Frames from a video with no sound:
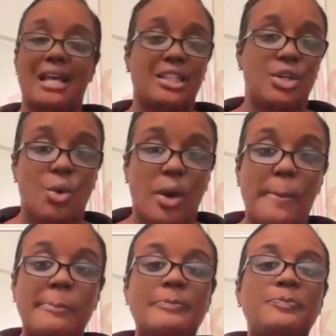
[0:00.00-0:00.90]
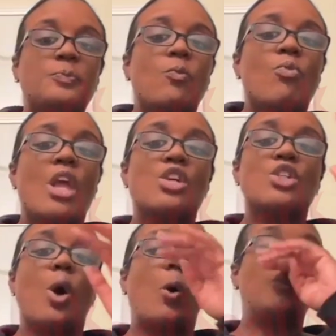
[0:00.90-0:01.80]
out the door.
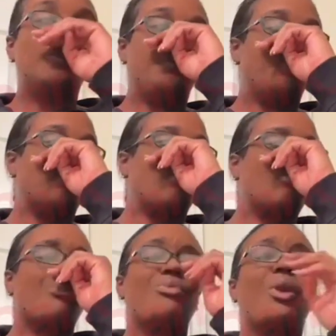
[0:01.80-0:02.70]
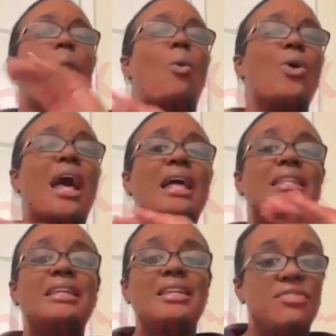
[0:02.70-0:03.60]
So when I
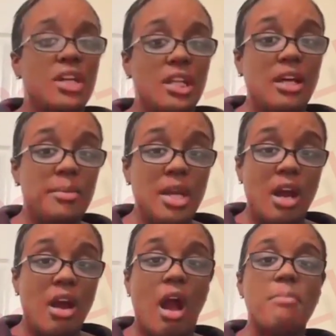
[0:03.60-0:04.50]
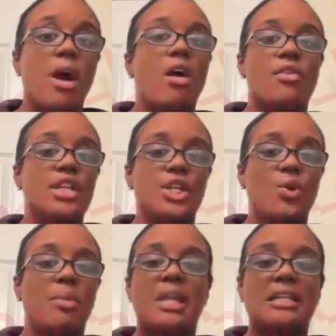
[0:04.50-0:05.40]
leave the club, y'all, I'm already
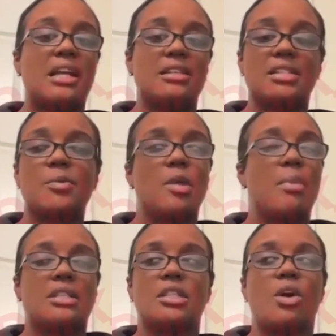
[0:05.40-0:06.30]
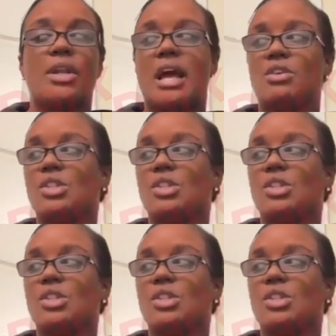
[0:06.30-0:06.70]
knowing, I'm like, nah, something about to go down.